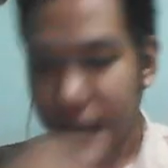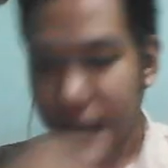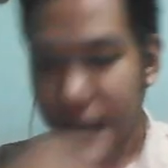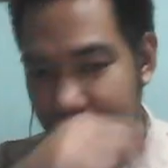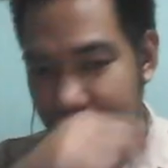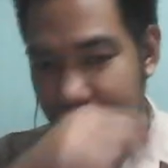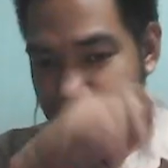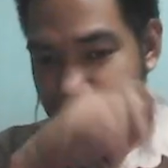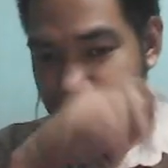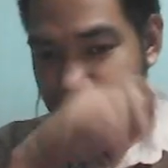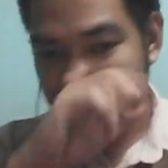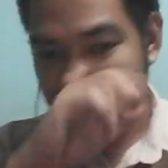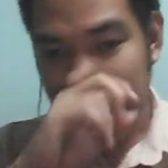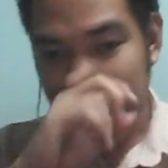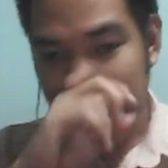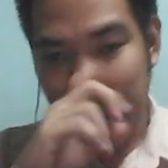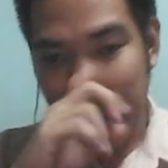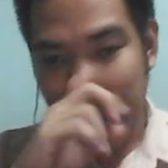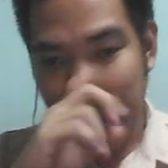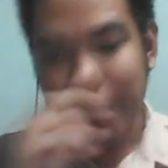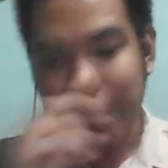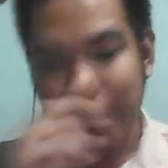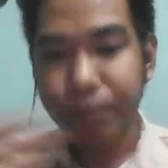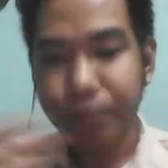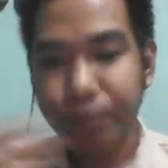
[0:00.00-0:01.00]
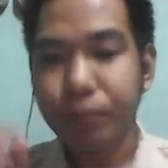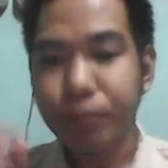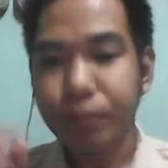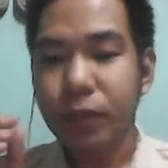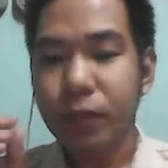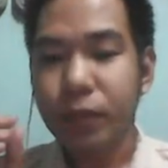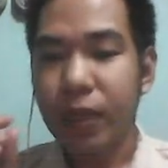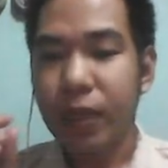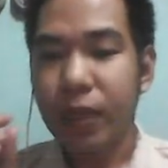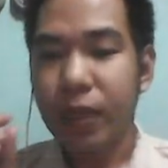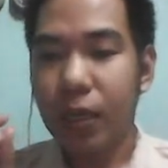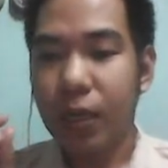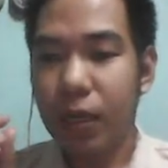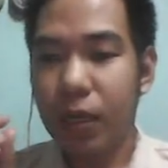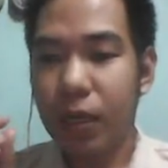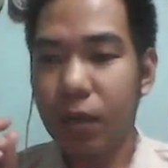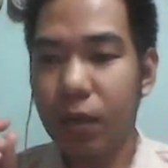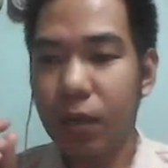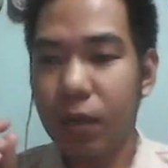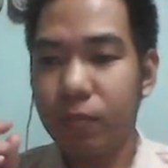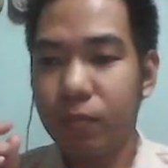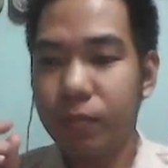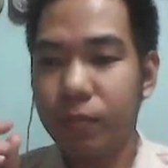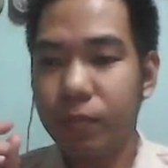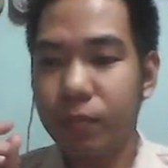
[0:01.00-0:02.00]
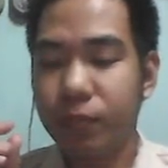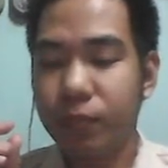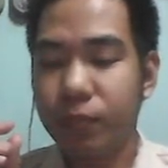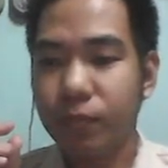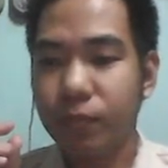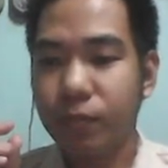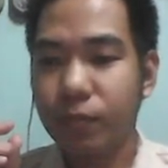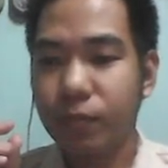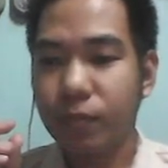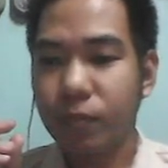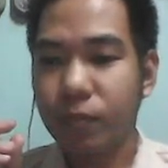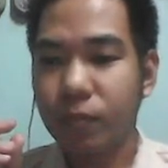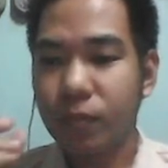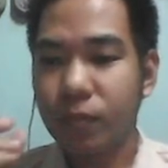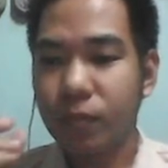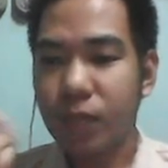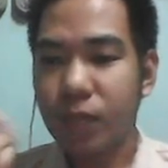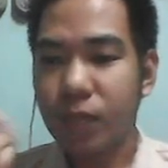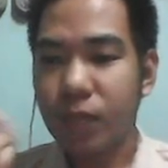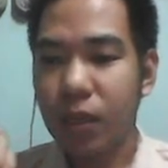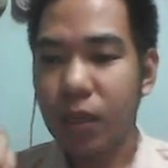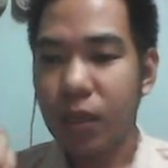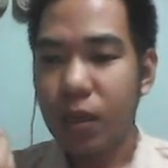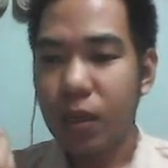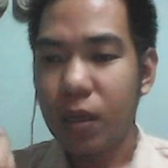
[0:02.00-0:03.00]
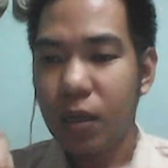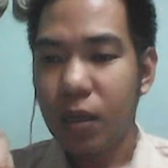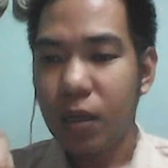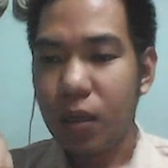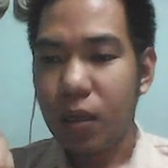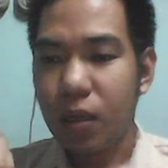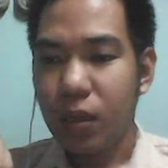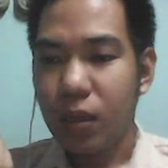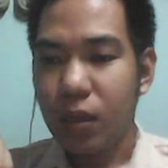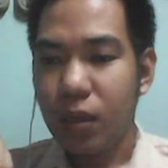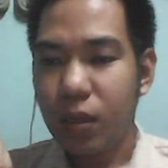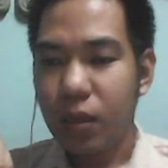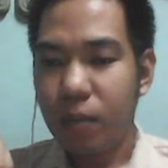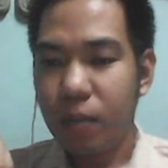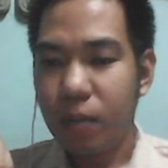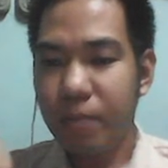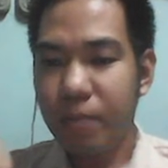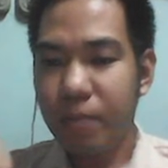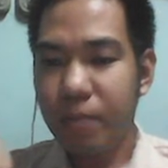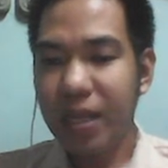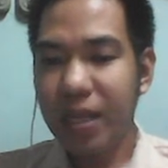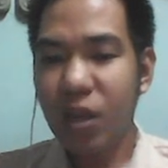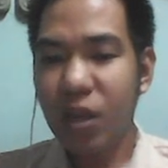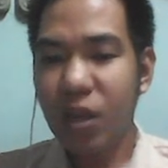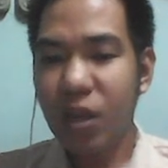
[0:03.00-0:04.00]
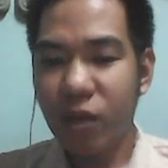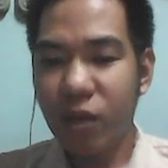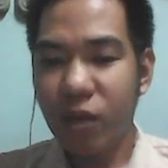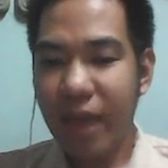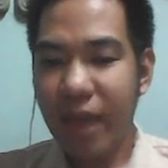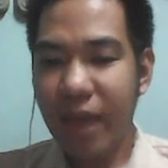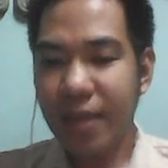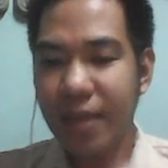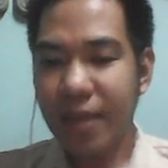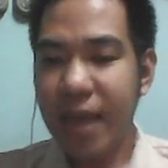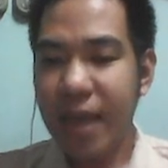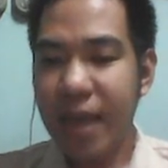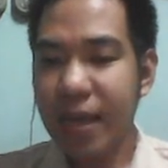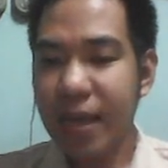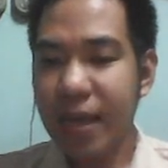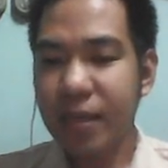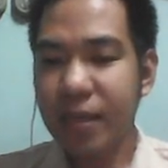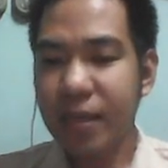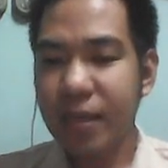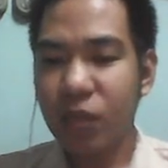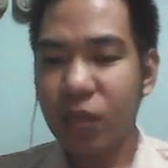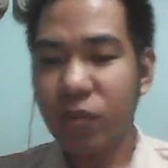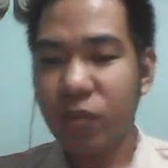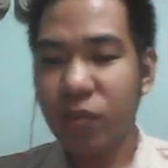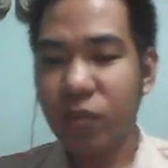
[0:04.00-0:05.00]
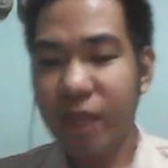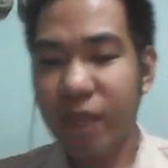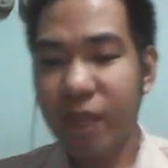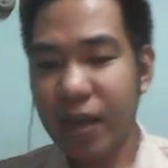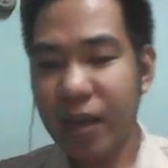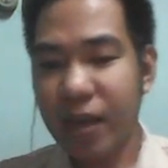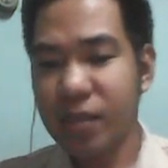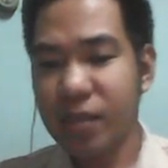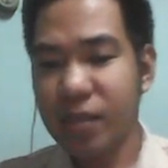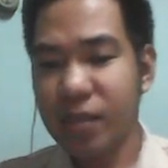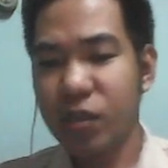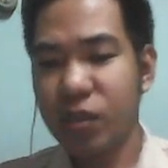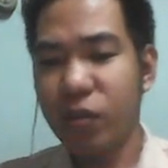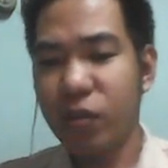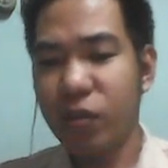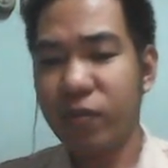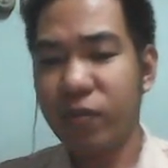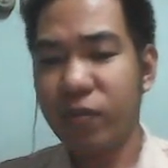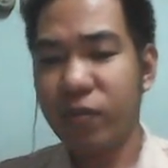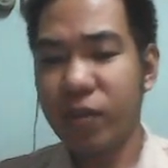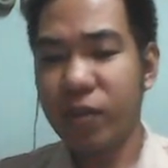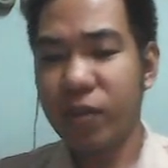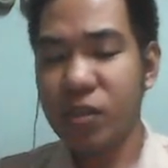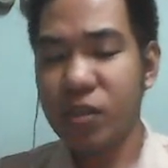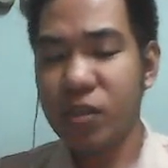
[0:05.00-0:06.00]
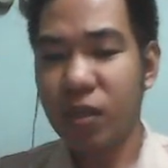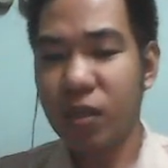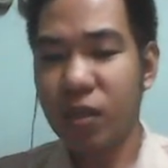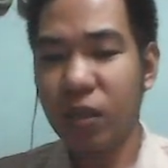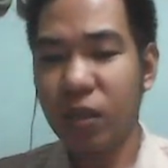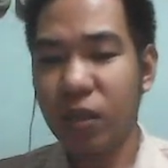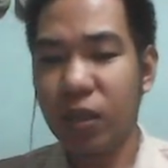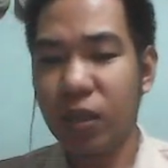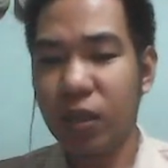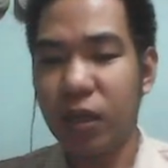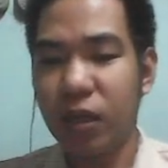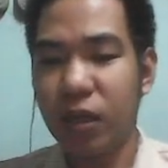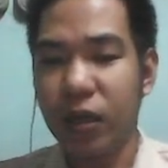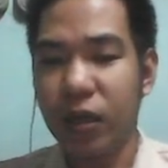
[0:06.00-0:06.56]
That's the um, meaning of ENIAC, and then UNIVAC is universal